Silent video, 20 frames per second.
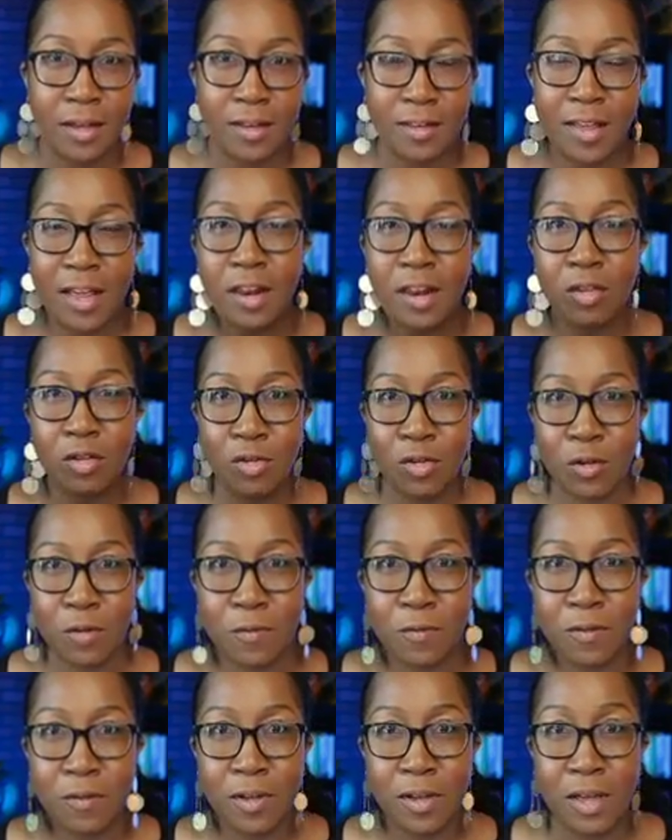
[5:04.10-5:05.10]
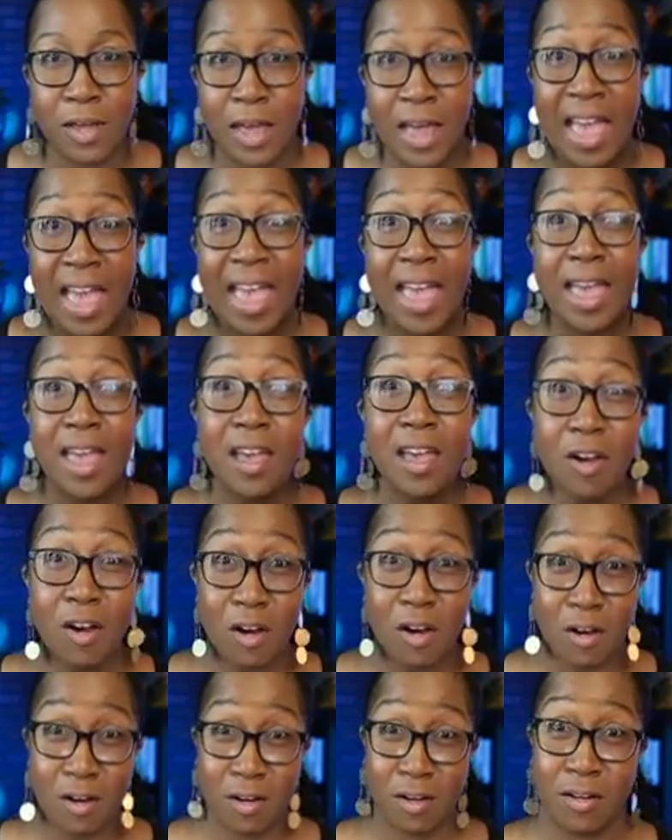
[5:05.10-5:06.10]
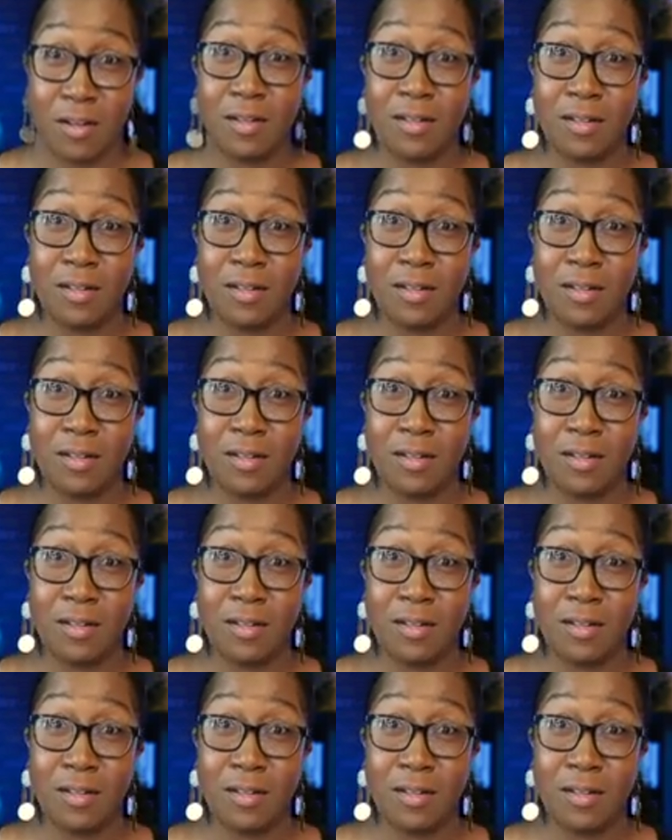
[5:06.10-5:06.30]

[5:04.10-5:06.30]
telling the truth. Anger,